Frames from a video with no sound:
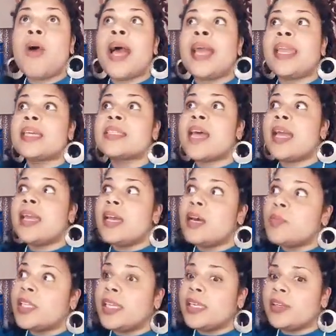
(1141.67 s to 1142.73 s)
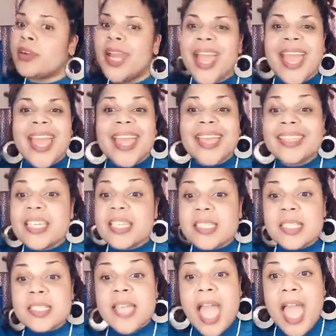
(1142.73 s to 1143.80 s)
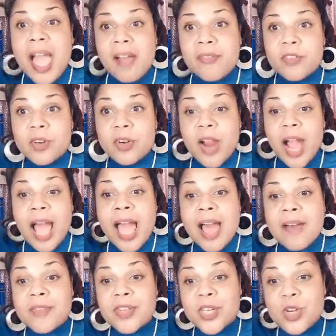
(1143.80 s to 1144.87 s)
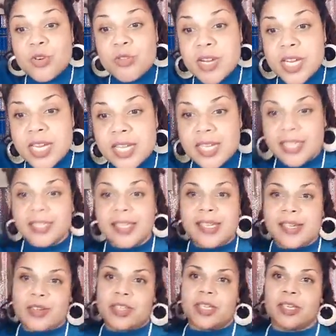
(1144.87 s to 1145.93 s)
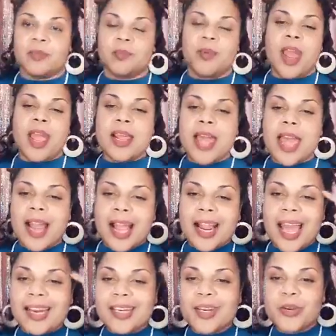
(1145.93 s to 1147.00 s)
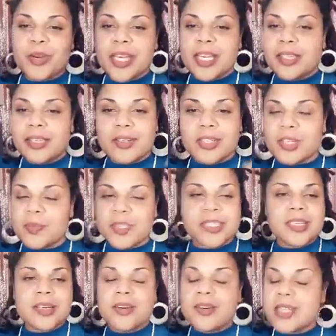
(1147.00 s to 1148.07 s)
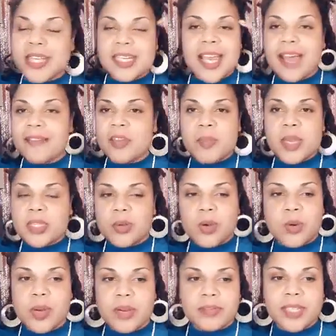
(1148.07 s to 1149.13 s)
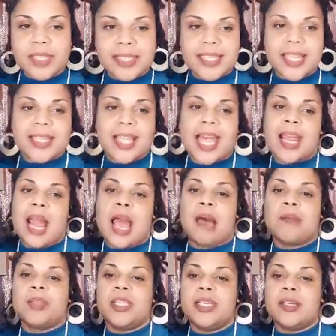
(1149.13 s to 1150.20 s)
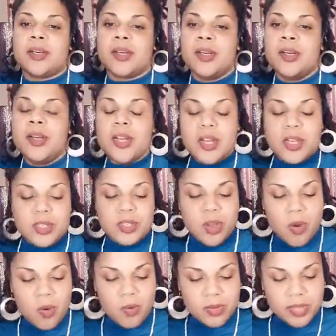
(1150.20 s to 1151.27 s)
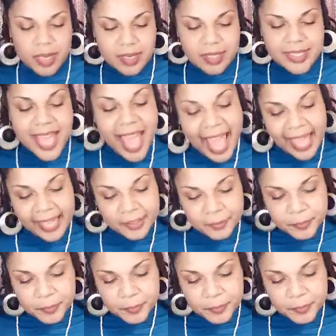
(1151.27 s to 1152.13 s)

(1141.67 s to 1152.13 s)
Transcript: guess I am a leader. And this is after I have a degree in leadership, right? Like, I got a degree in leadership but still didn't have the mental equivalent that, like, I'm a leader. So there's that.